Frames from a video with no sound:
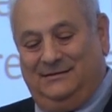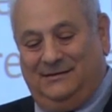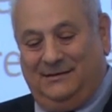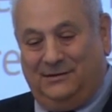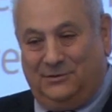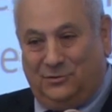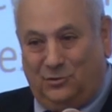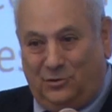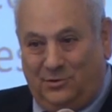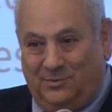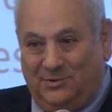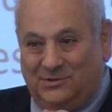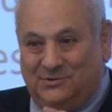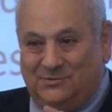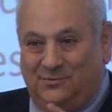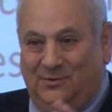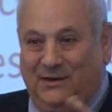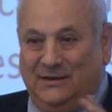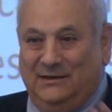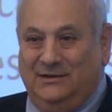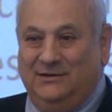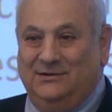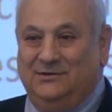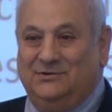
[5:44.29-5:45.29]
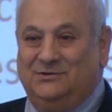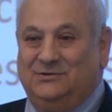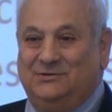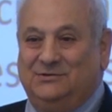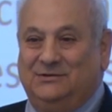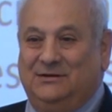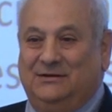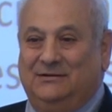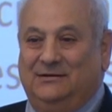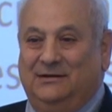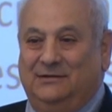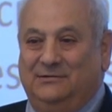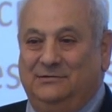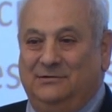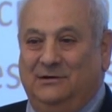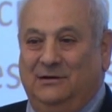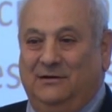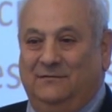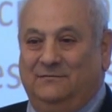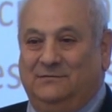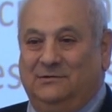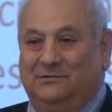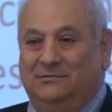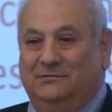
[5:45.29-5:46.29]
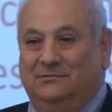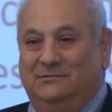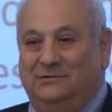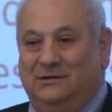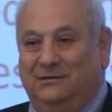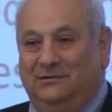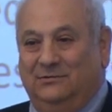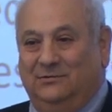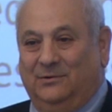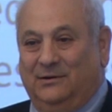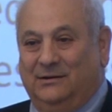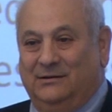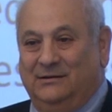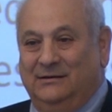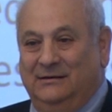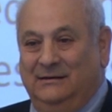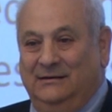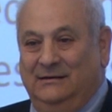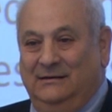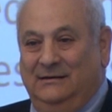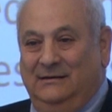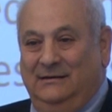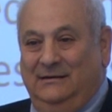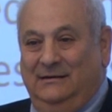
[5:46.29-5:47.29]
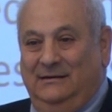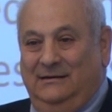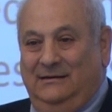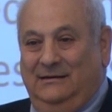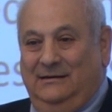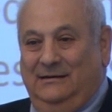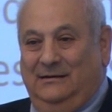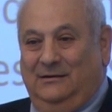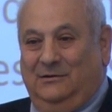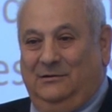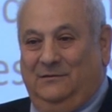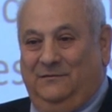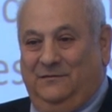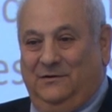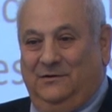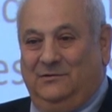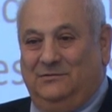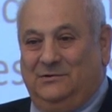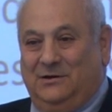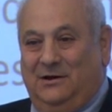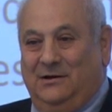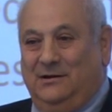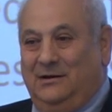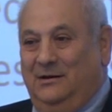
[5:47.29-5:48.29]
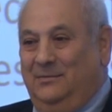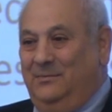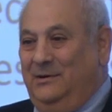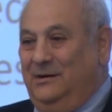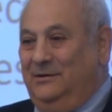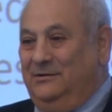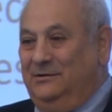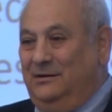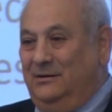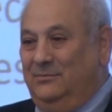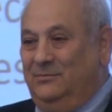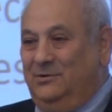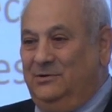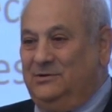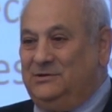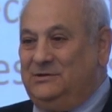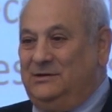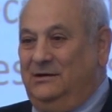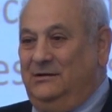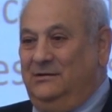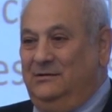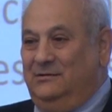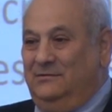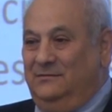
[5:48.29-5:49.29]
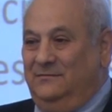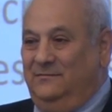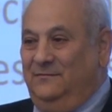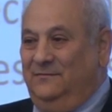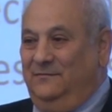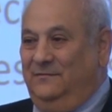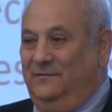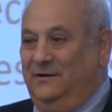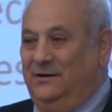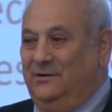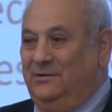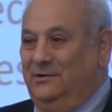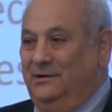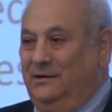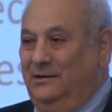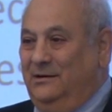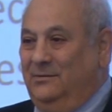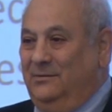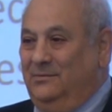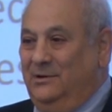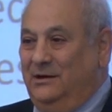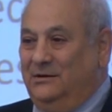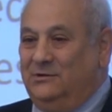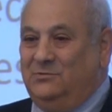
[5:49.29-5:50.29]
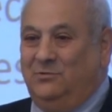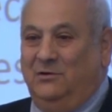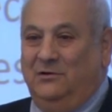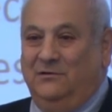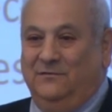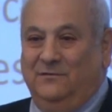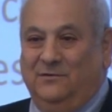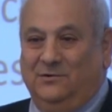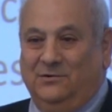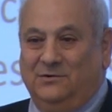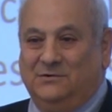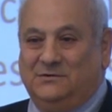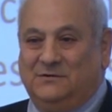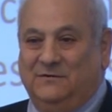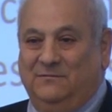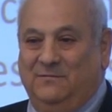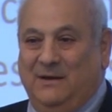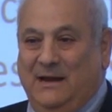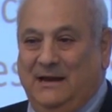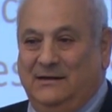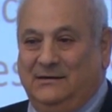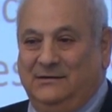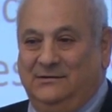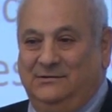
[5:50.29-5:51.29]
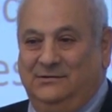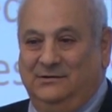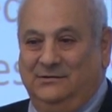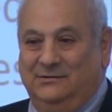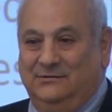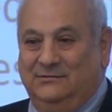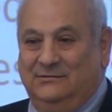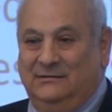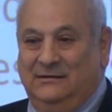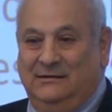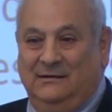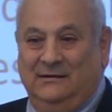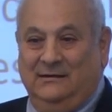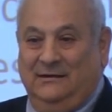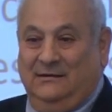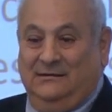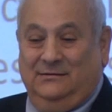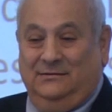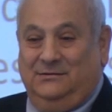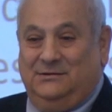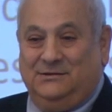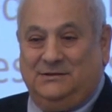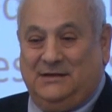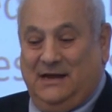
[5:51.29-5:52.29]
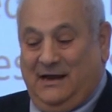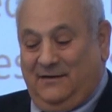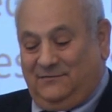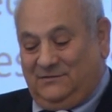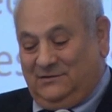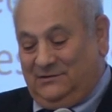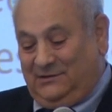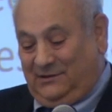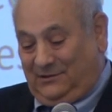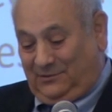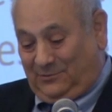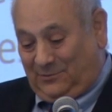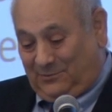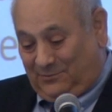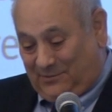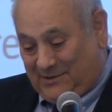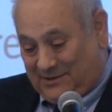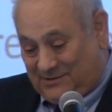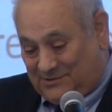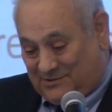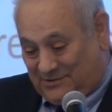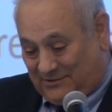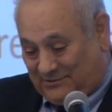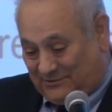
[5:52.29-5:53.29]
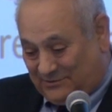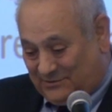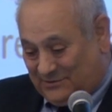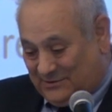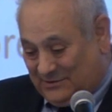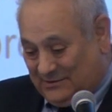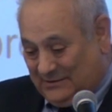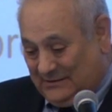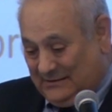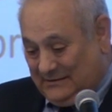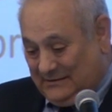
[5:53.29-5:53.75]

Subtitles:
enormous range that you have to deal with. You know, if you're talking about numbers that are varying by 12 orders of magnitude, you just have to deal with ratios.